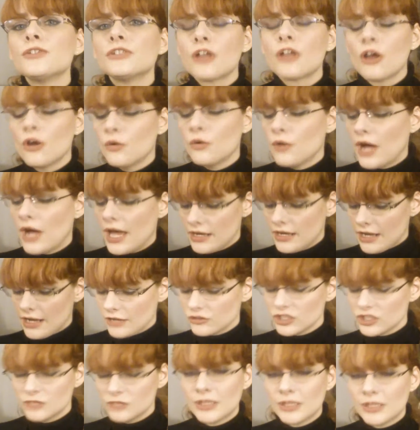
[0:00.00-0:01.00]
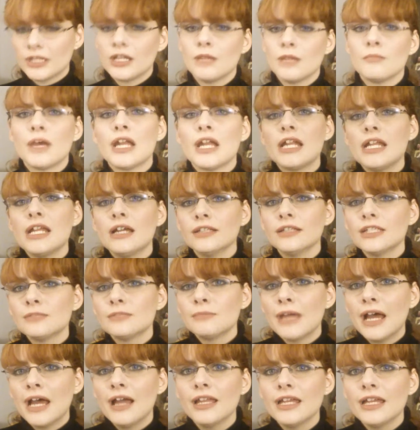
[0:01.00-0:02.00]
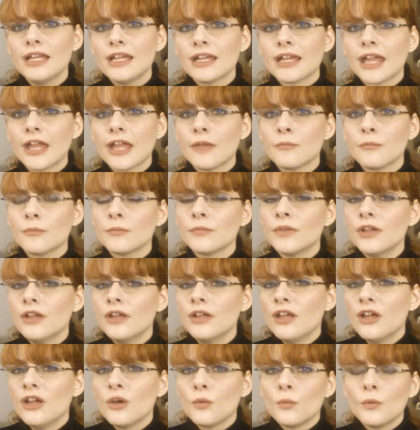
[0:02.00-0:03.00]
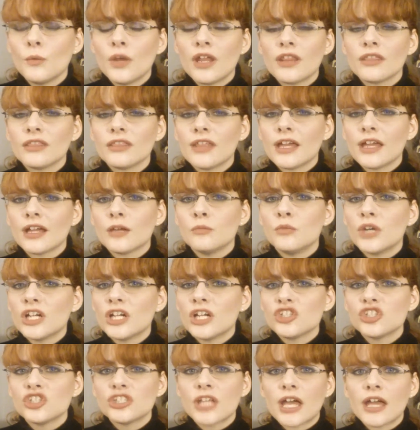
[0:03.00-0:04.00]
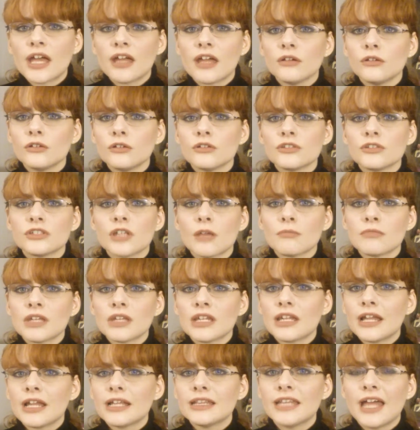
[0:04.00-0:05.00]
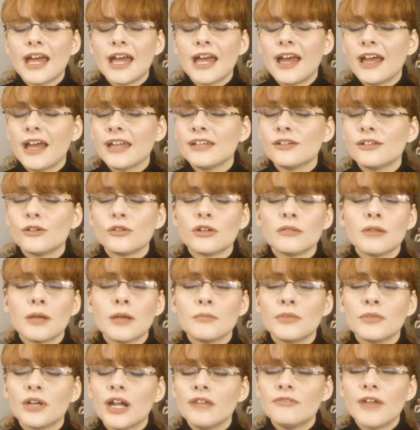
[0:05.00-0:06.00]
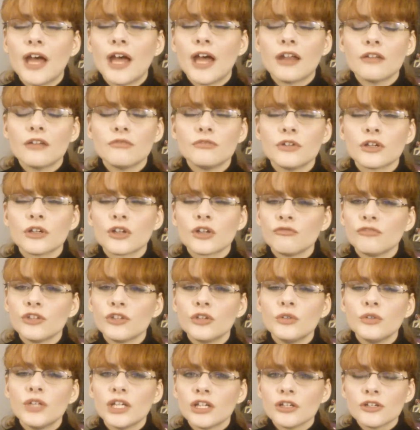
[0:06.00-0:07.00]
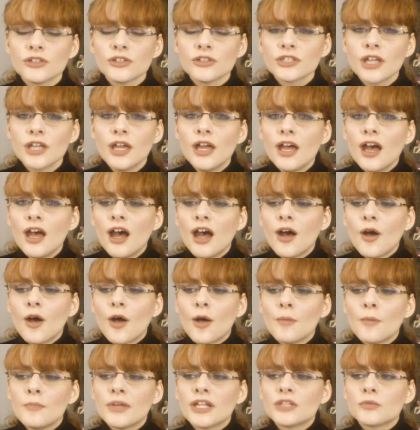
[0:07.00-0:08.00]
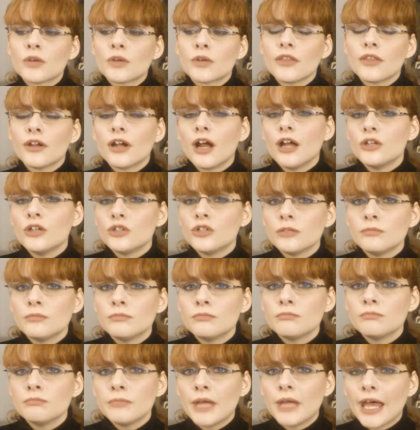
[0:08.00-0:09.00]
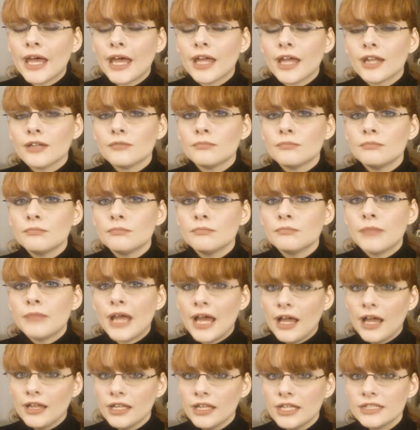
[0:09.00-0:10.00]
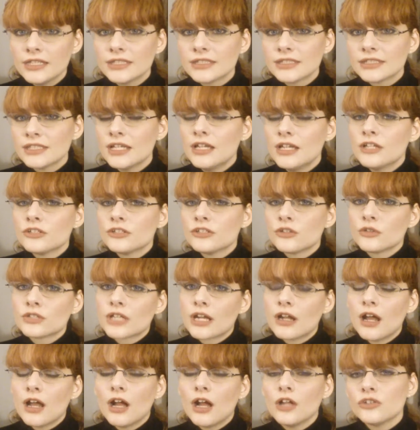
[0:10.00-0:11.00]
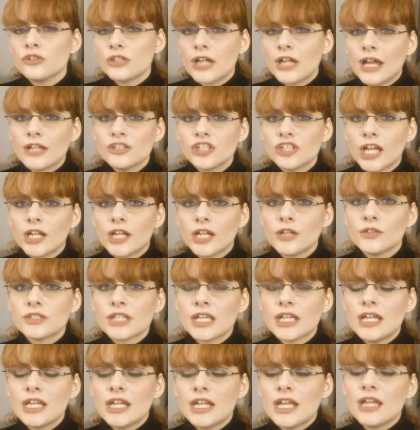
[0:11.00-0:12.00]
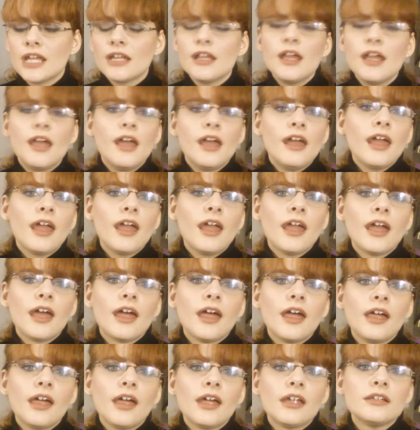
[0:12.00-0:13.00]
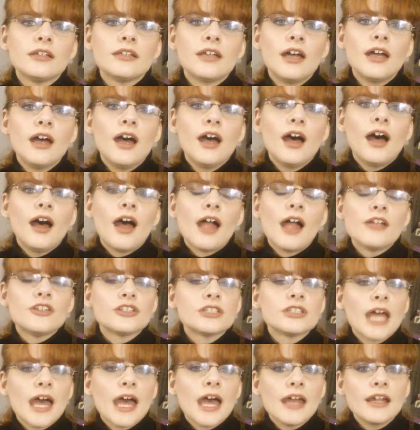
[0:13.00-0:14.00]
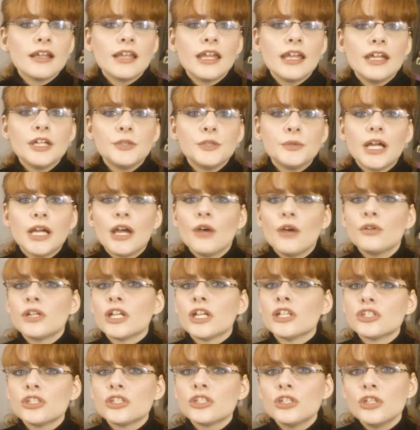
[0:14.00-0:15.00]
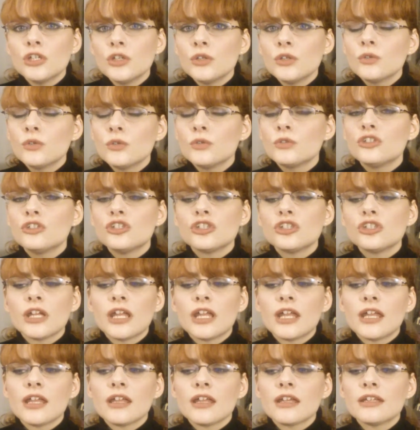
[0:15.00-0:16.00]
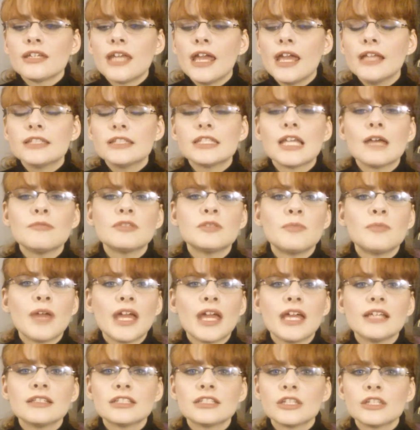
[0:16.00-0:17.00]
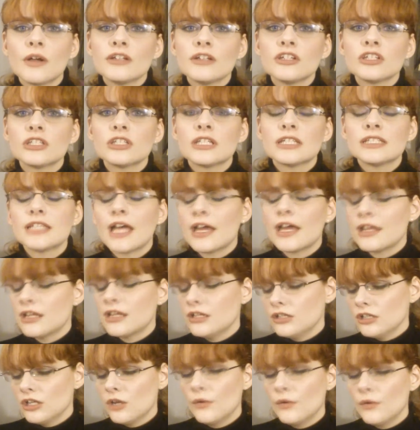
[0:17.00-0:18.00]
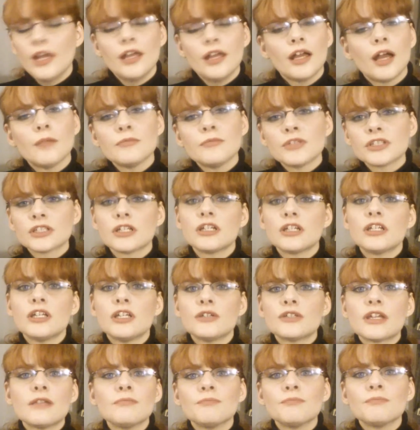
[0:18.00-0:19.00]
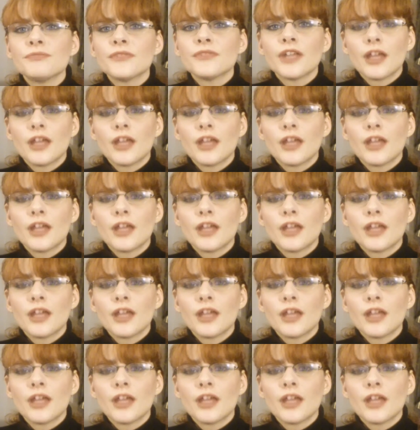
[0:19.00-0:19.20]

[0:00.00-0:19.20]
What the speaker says: So I didn't actually spend any money on this palette. It came with, like, a brush set or something like that. I don't remember. I've had it for a few years. But it's one of their 100 pan palettes, so it's got 100 eyeshadows in it. And I just had it laying around. It's huge. It takes up space, so I just decided, you know what? I'm just going to use it.